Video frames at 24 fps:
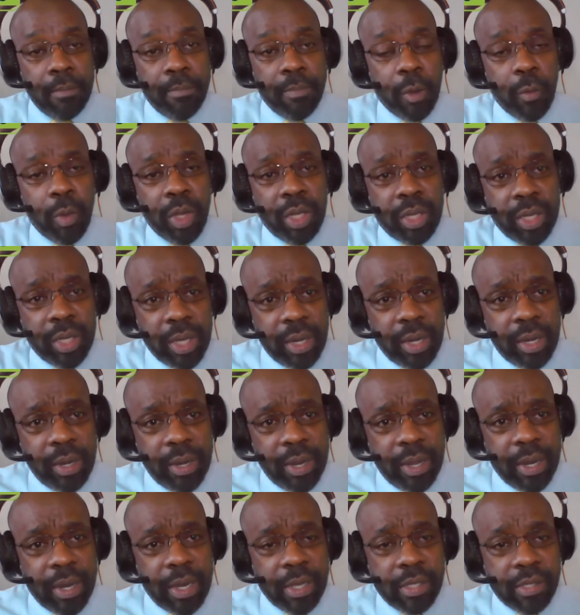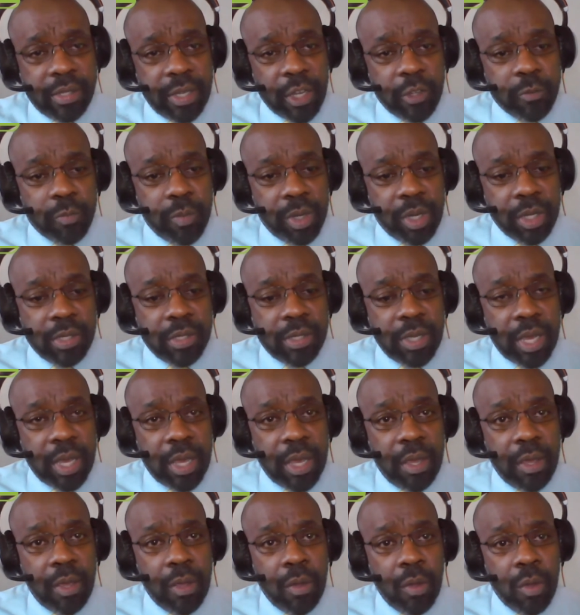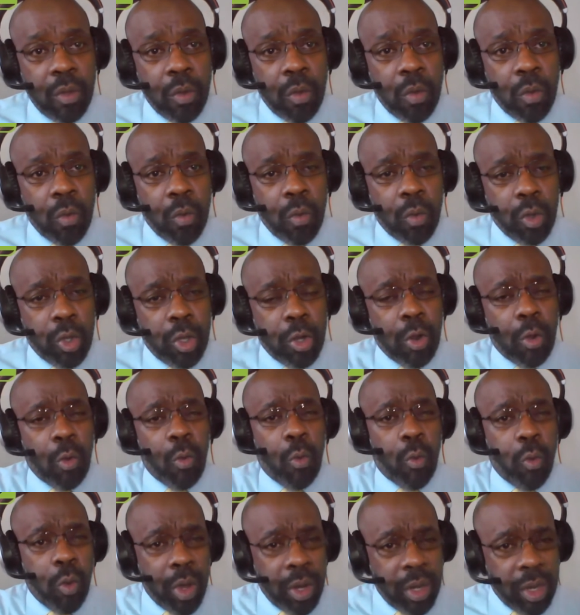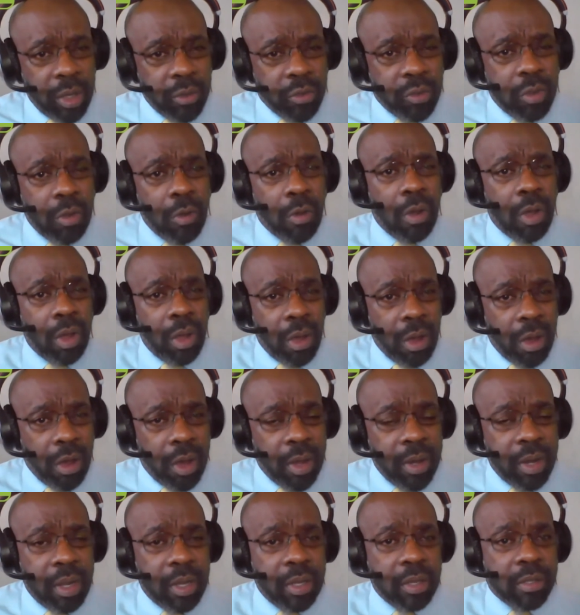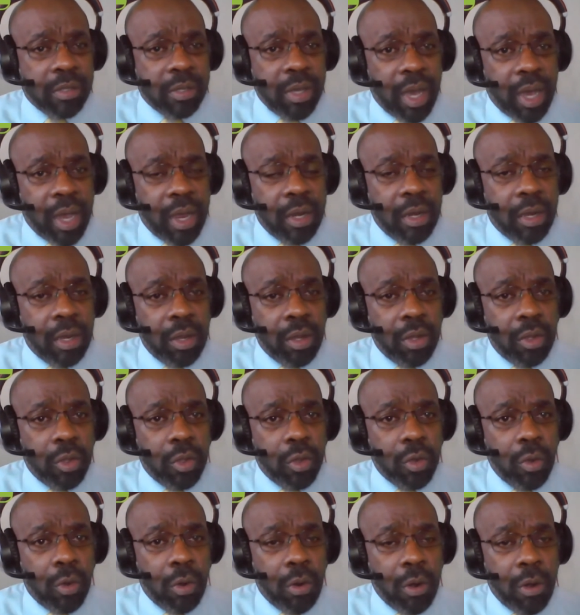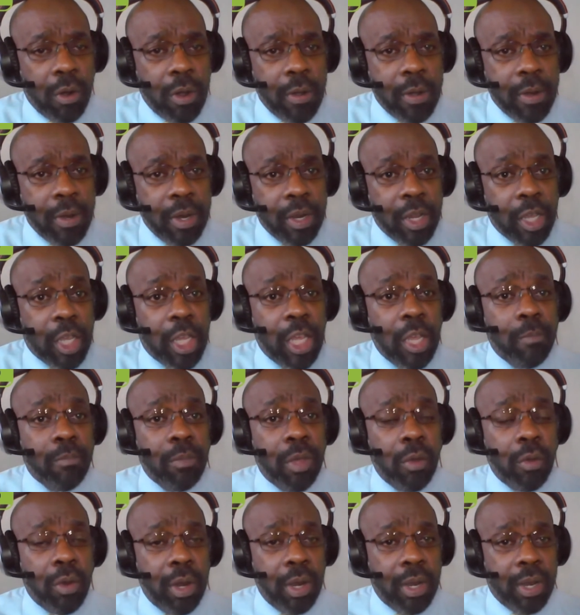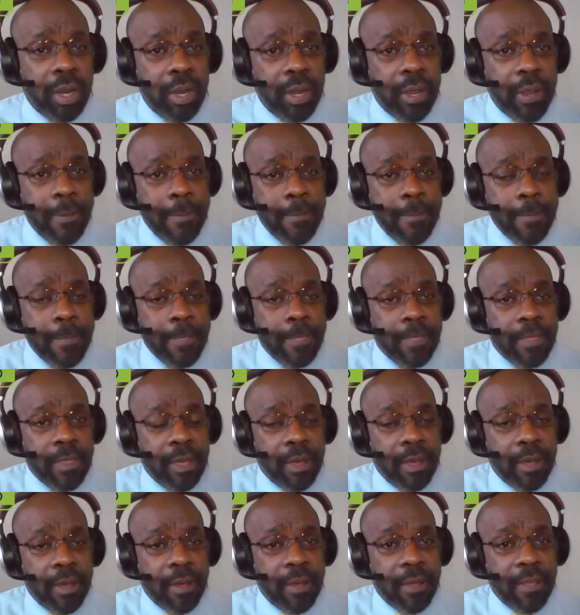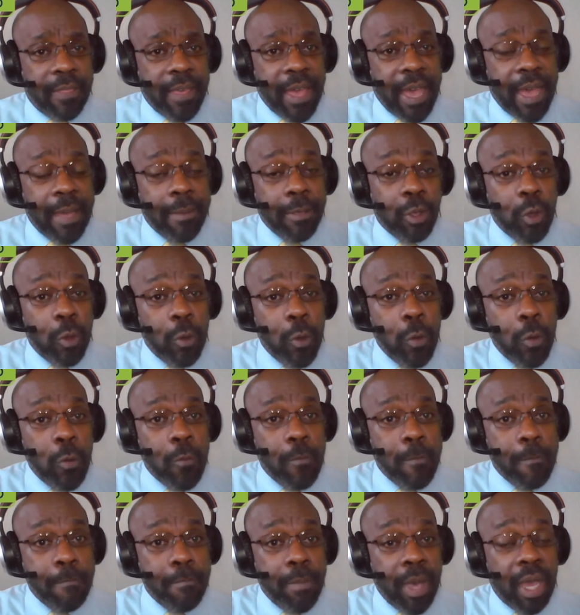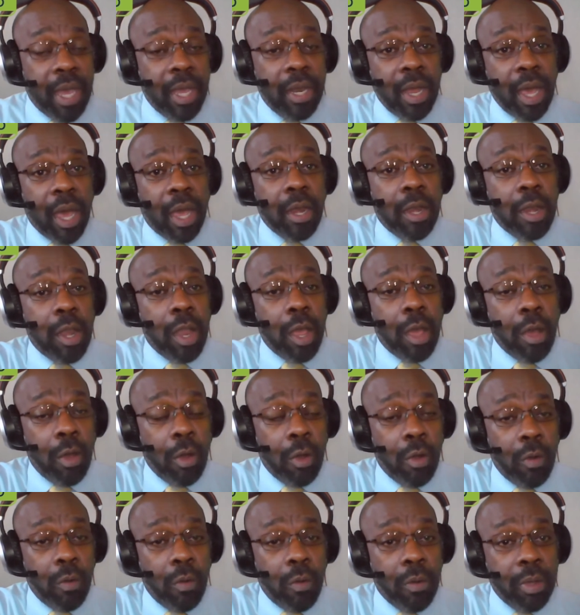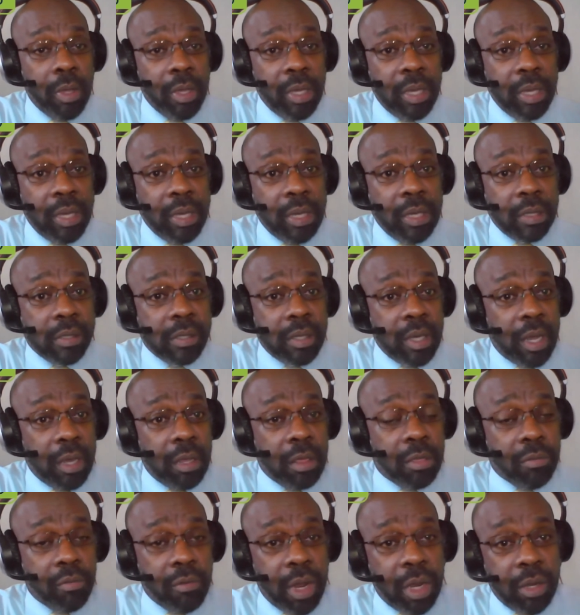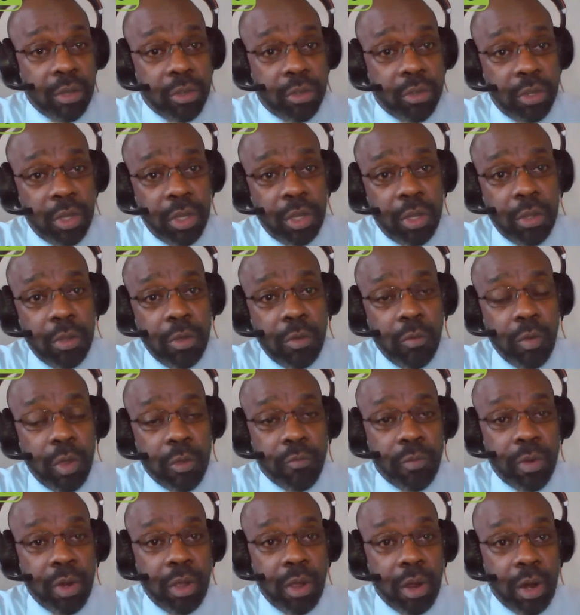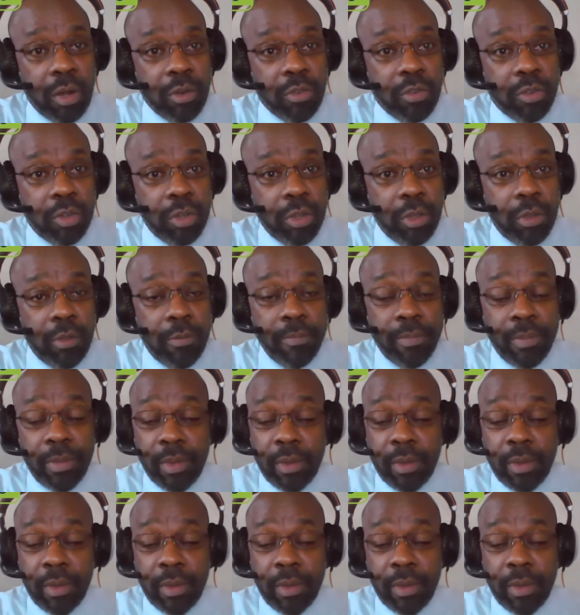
But we did an assessment to say, you know, what is going on inside your community uh, that you may not know is a threat to you with regards to